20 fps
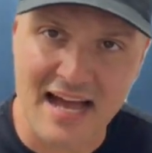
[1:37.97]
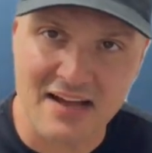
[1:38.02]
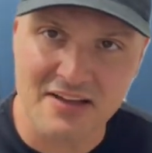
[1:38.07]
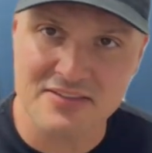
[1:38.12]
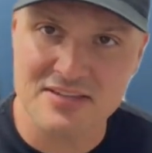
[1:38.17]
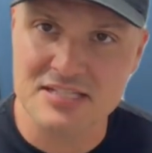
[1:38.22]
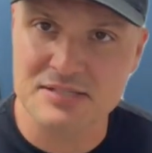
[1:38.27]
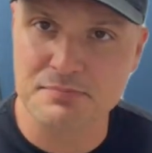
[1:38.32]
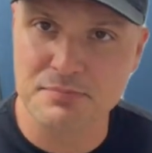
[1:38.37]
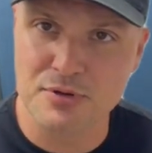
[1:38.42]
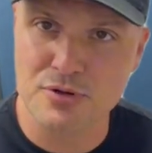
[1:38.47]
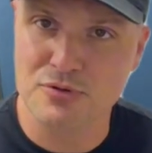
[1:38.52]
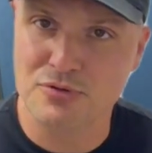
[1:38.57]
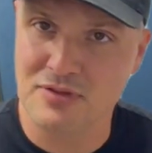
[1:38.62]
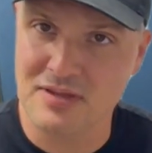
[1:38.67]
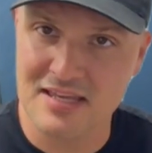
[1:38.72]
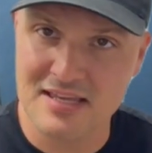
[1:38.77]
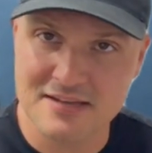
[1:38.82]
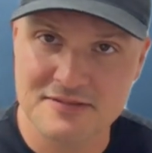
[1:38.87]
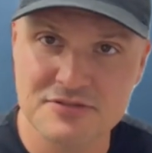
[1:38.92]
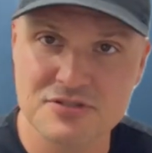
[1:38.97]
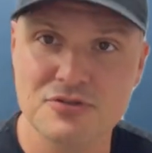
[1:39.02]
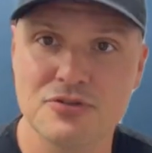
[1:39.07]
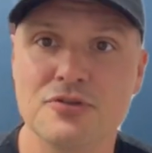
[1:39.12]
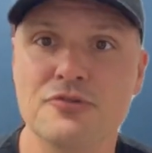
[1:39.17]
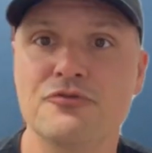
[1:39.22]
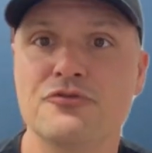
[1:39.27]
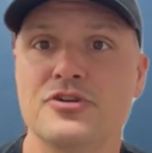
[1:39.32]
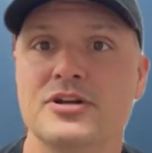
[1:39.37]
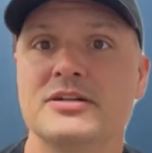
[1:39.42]
how this booth gives you
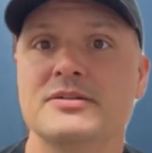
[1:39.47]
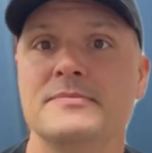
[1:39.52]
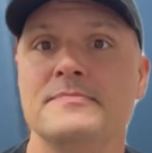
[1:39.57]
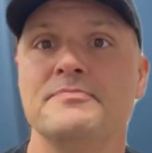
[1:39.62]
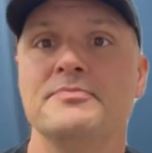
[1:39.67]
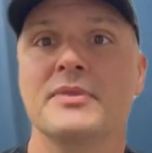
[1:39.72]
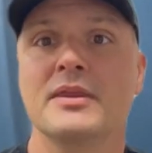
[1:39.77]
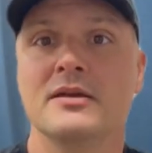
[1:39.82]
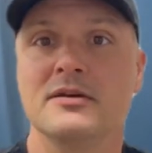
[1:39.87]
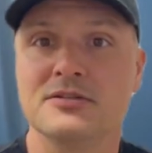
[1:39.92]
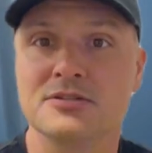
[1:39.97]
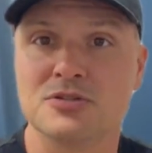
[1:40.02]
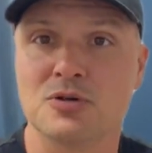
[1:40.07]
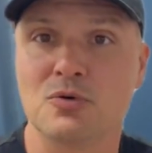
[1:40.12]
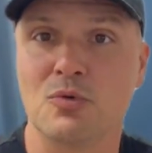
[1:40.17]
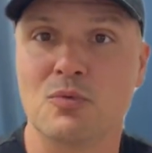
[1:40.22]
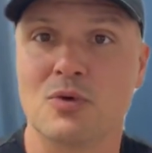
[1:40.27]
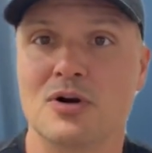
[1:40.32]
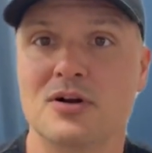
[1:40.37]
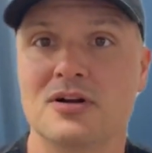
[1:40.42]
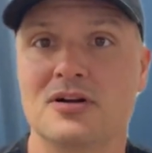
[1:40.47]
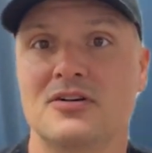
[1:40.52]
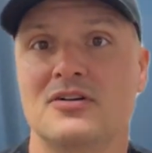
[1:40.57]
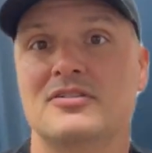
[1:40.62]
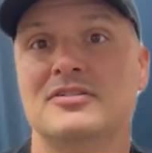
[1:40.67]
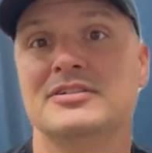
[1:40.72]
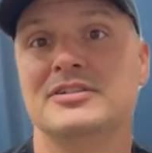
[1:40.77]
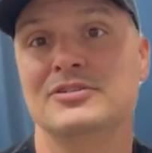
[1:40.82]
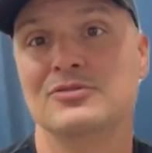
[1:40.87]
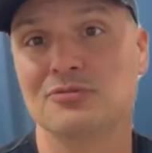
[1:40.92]
the freedom to work
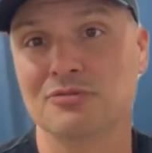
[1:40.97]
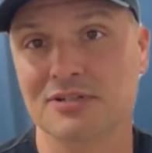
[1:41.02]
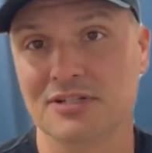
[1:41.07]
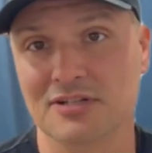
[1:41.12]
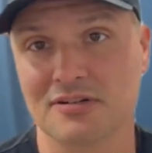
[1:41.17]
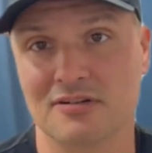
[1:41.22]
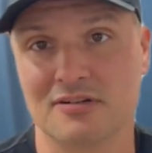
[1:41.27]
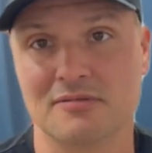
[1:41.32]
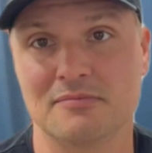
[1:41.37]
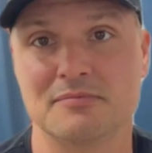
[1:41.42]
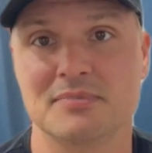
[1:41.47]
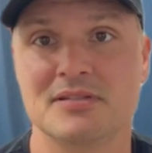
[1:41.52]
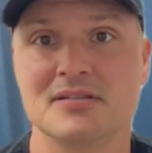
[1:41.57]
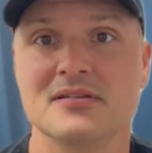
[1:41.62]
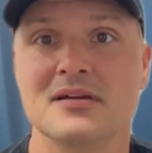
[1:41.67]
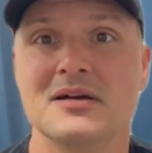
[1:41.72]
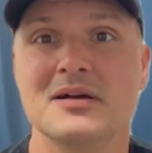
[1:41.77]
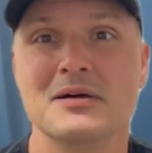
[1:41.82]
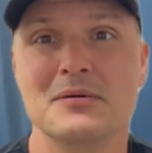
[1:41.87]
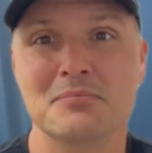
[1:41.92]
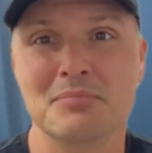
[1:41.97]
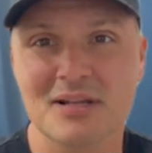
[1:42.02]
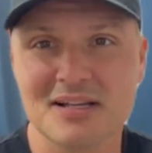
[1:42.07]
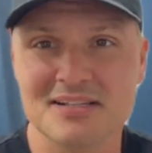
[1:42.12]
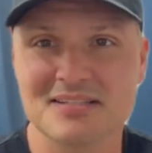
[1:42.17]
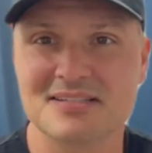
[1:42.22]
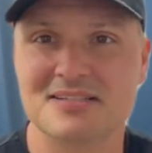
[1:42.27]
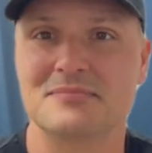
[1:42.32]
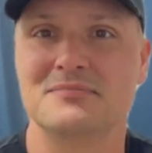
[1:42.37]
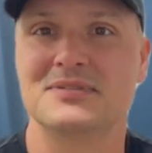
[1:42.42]
on your terms,
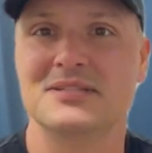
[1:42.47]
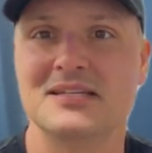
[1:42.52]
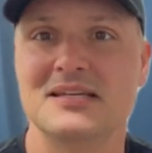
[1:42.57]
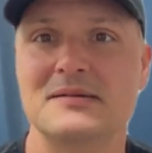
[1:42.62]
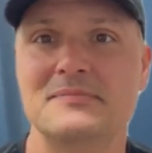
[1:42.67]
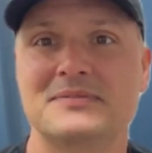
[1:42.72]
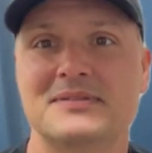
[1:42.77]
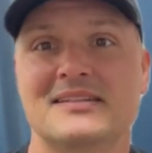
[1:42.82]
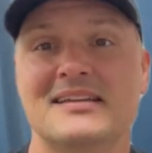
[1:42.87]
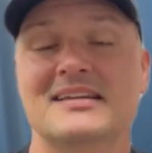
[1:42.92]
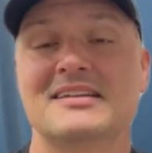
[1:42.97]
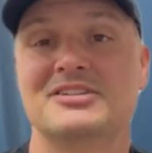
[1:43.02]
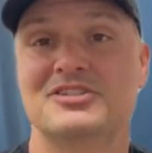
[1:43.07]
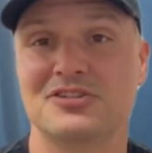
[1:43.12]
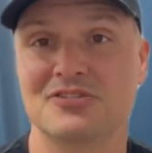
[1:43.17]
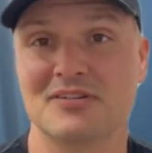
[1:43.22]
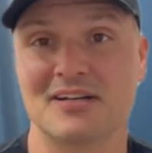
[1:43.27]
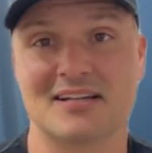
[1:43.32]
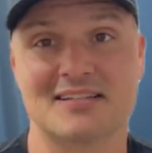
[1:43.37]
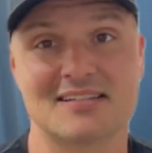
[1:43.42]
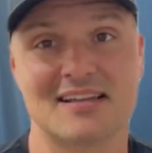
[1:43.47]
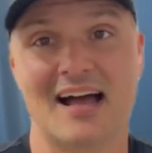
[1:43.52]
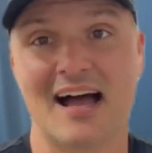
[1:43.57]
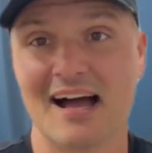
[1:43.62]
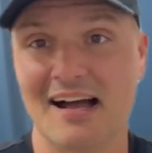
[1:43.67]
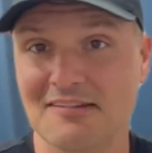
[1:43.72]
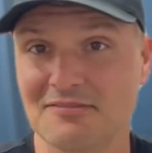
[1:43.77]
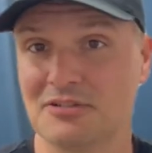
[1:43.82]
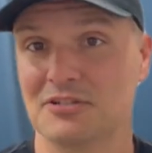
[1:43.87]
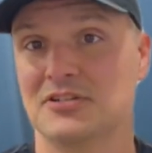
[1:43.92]
plus some tips and tricks
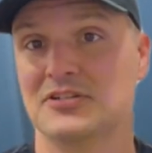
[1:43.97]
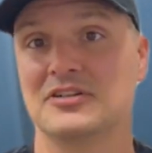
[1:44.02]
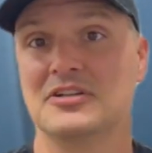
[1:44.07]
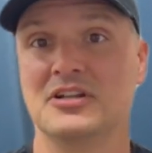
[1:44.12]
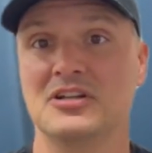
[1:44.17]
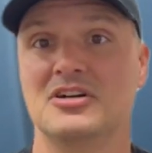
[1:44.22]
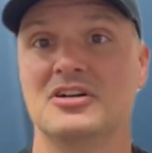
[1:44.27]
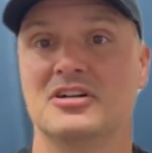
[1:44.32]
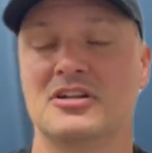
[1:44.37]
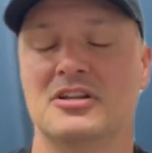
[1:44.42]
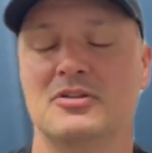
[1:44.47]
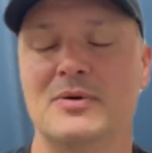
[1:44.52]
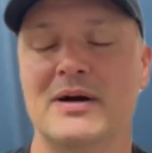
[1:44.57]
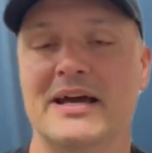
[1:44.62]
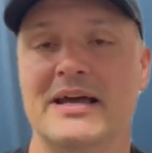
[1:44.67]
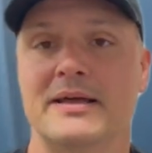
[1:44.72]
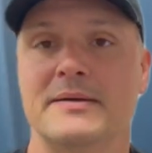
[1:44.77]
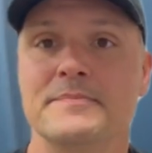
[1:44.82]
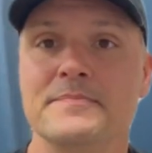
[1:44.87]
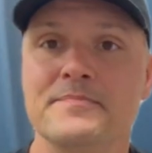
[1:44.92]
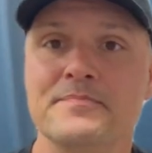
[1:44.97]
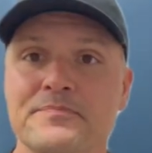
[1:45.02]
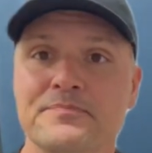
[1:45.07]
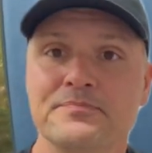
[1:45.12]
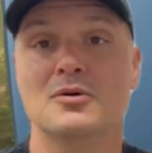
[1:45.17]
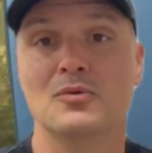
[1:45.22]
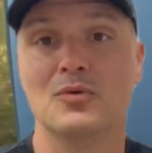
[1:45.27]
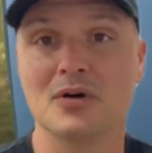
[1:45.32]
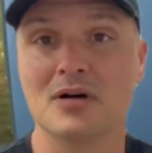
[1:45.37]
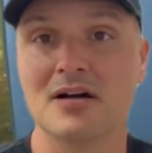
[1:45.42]
I've learned along the way.
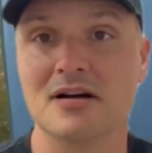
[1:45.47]
We'll